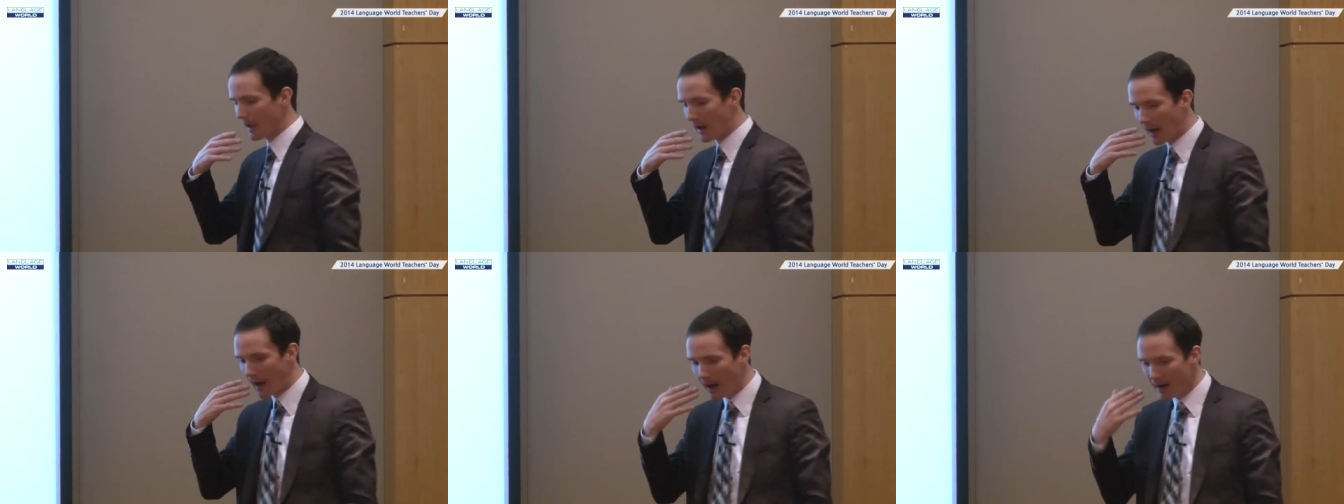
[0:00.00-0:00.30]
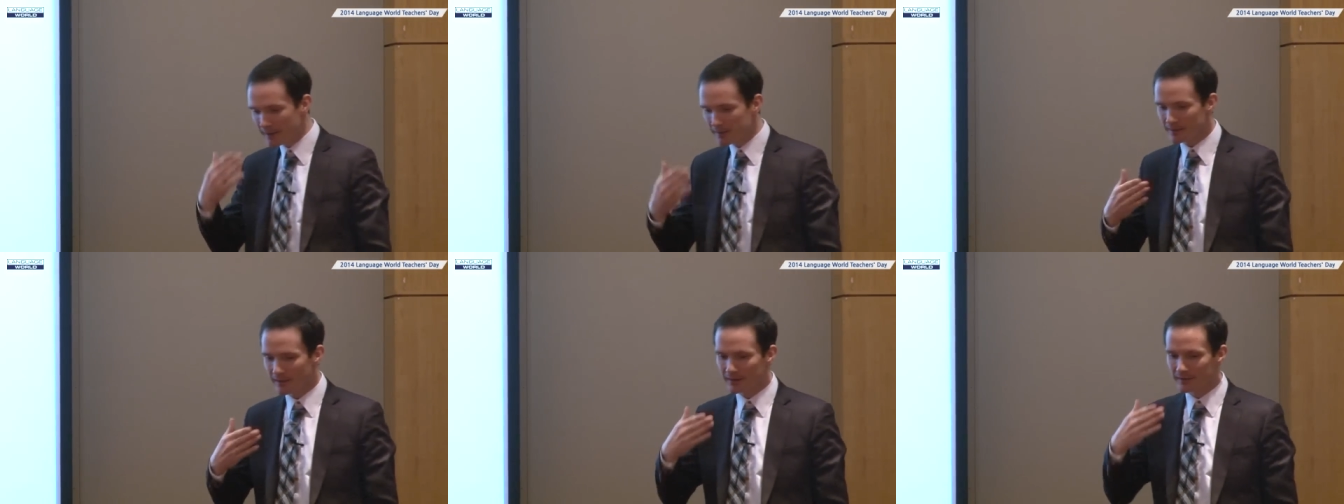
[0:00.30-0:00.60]

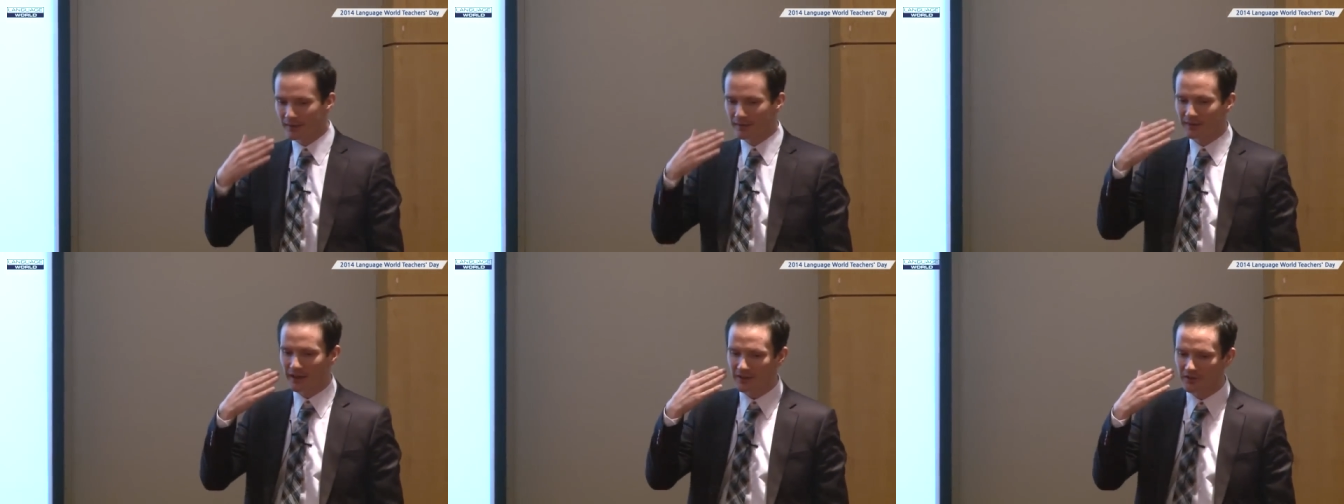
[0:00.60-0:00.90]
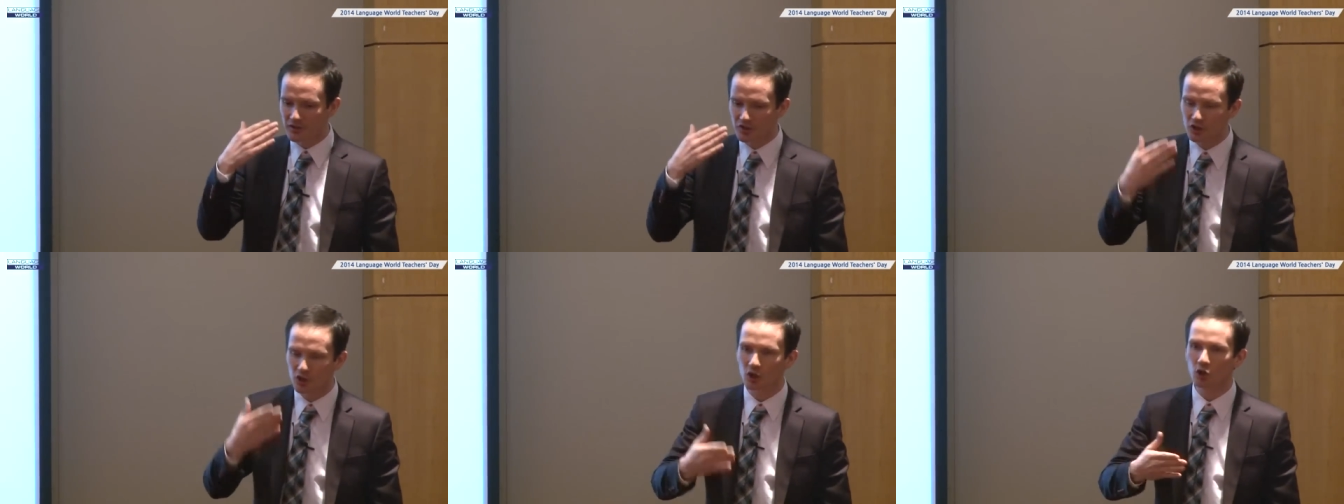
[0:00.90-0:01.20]
I think
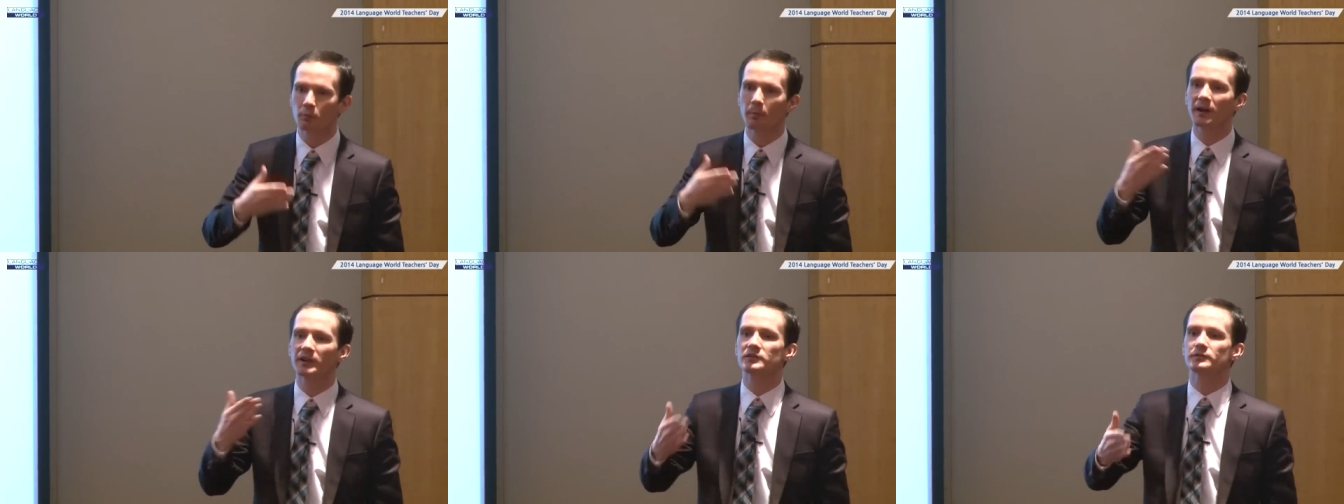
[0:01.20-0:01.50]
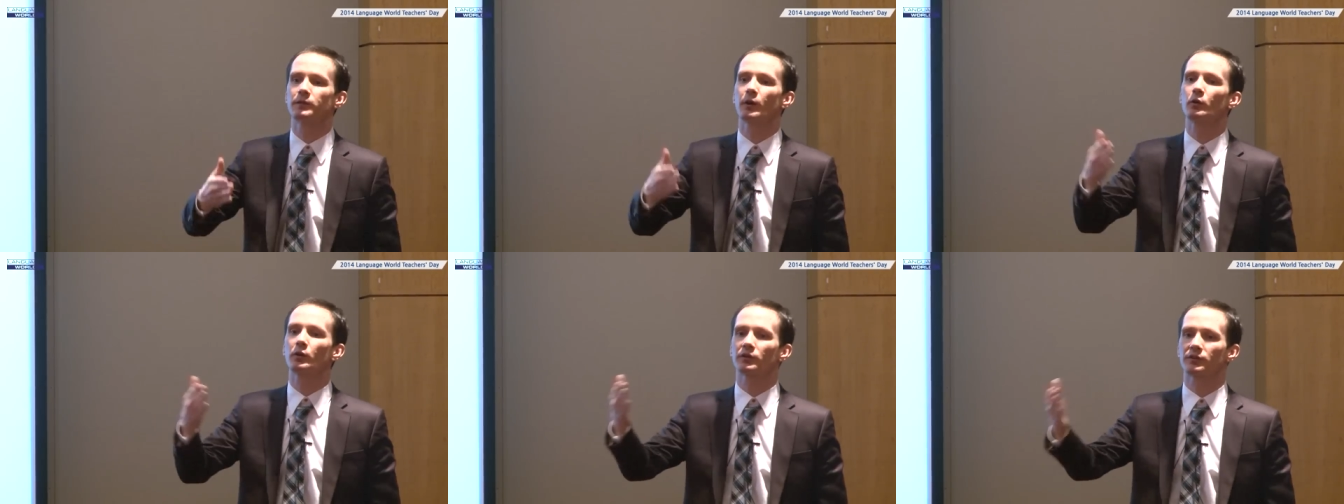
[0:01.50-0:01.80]
that's too much
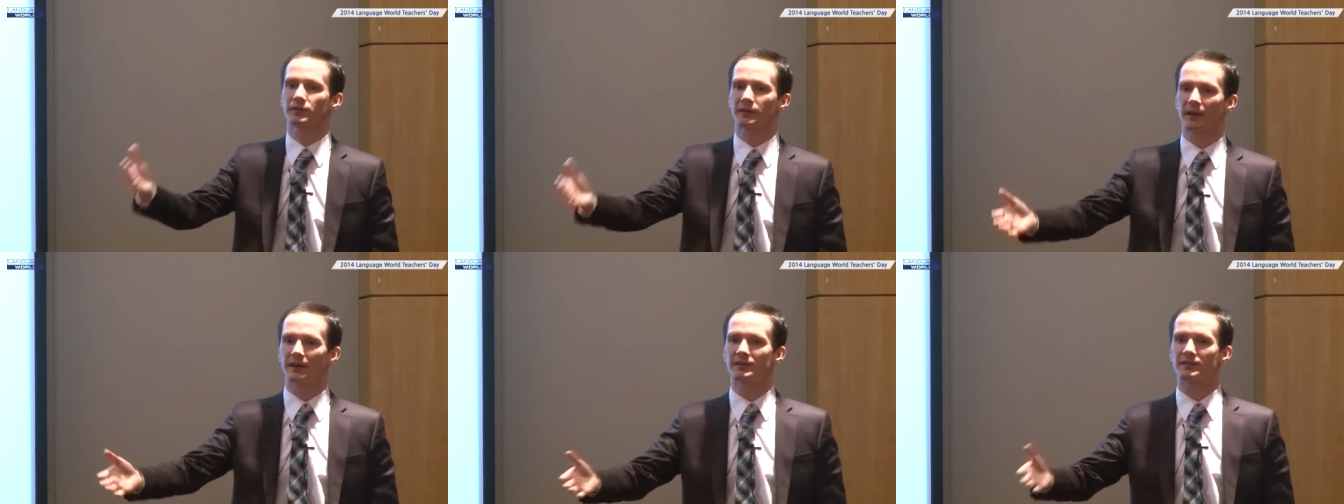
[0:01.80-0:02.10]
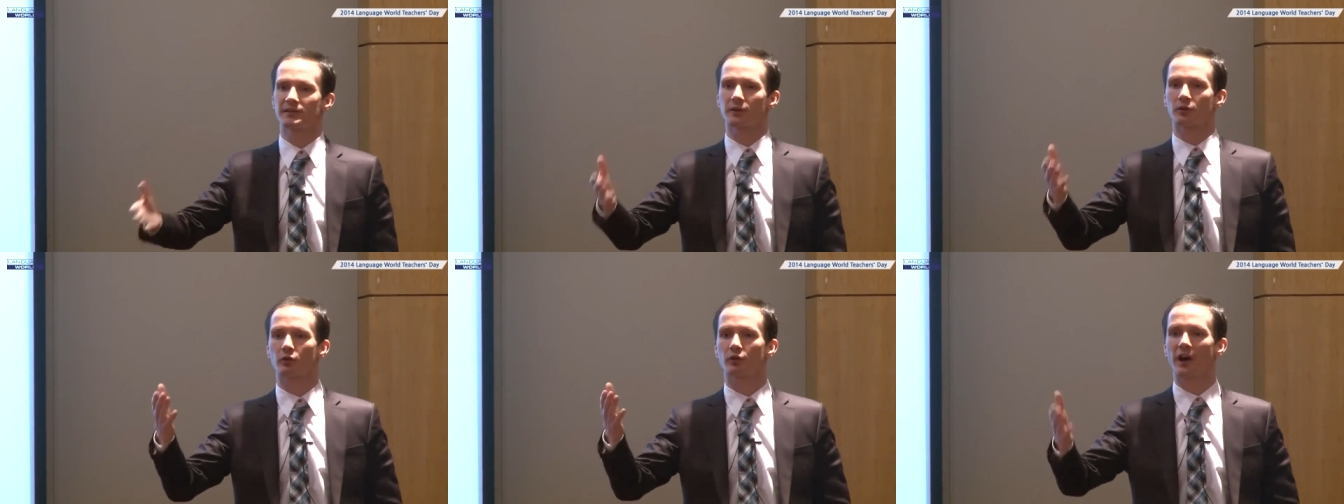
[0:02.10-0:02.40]
focus. It's
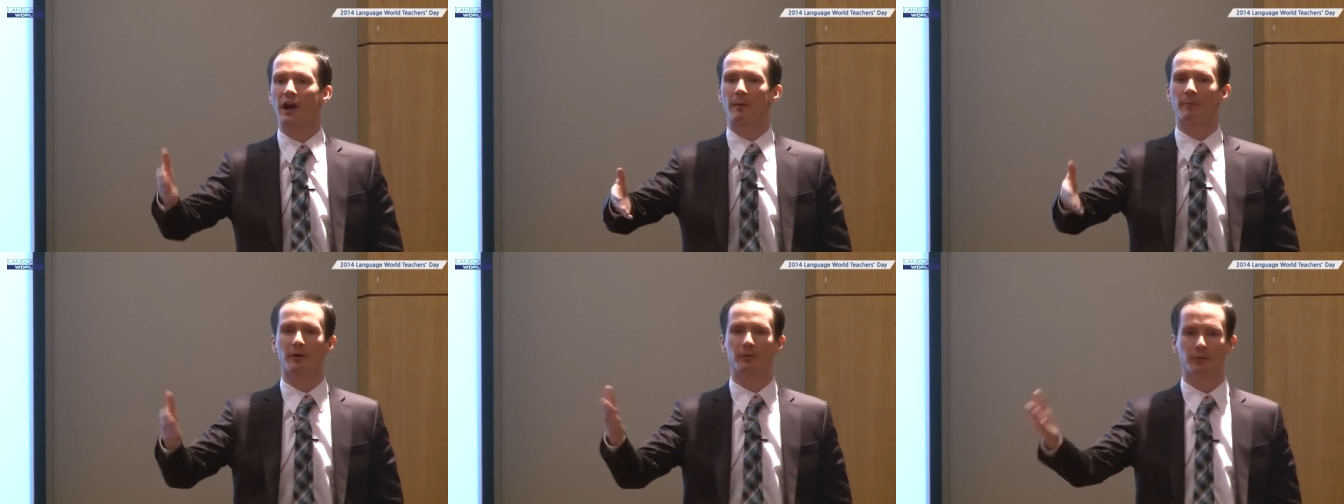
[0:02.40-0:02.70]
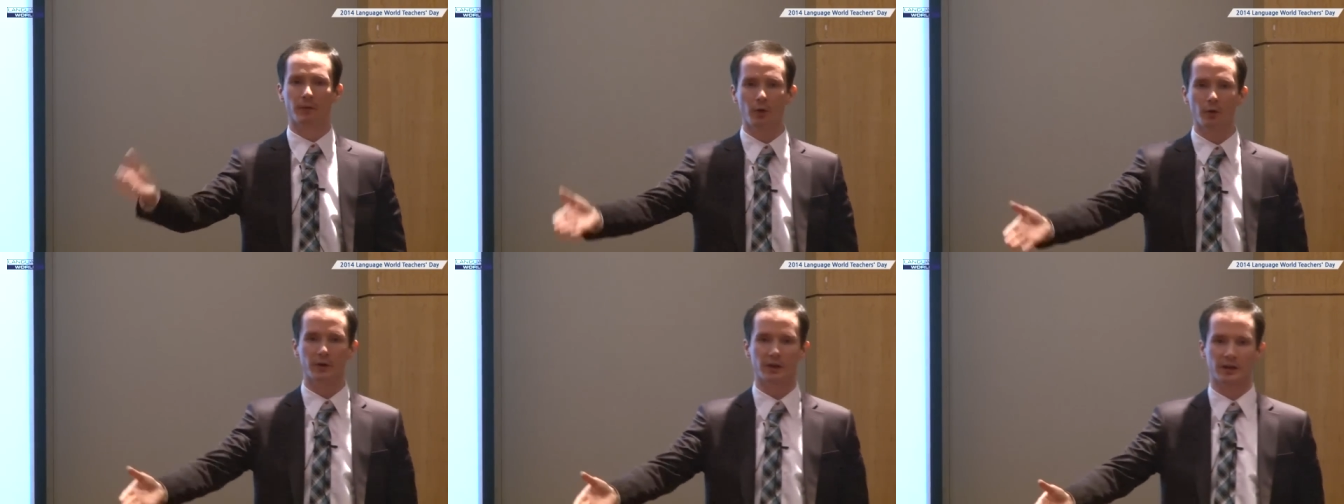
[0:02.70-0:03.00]
the grammar
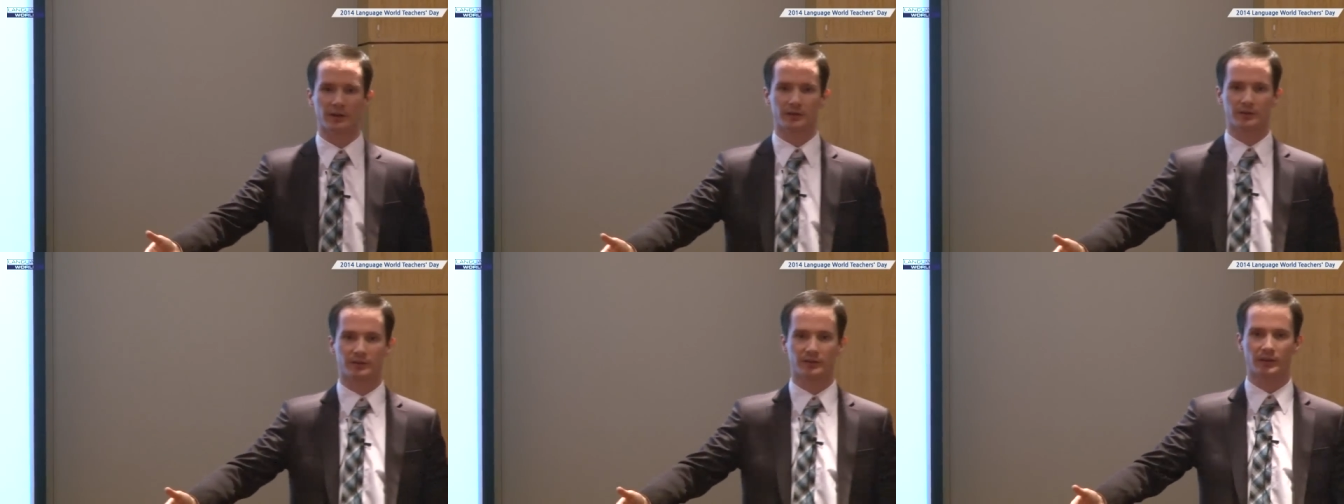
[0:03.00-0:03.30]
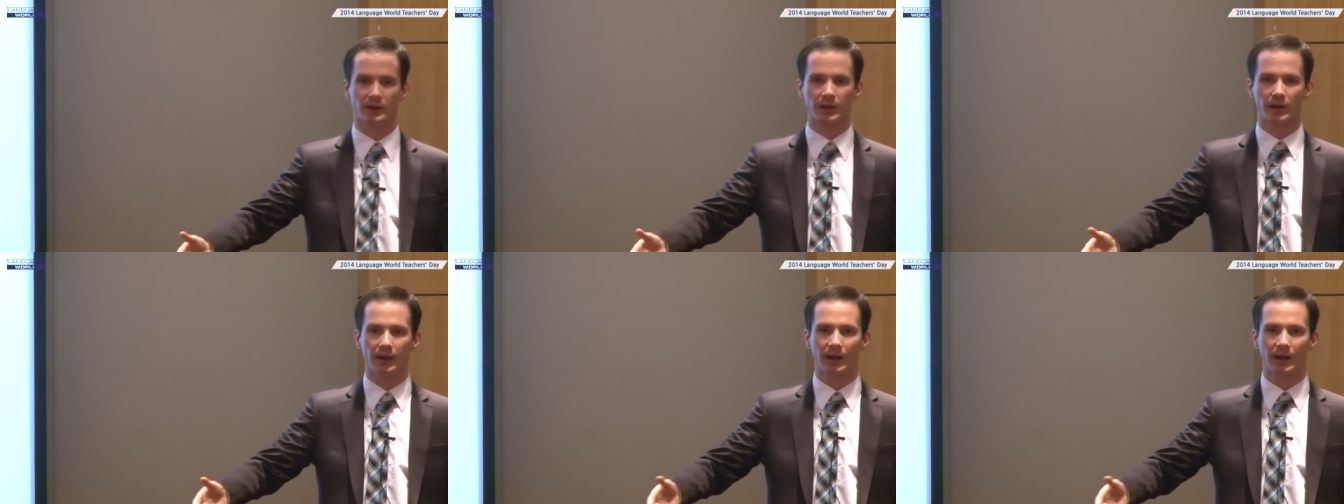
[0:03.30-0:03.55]
focus.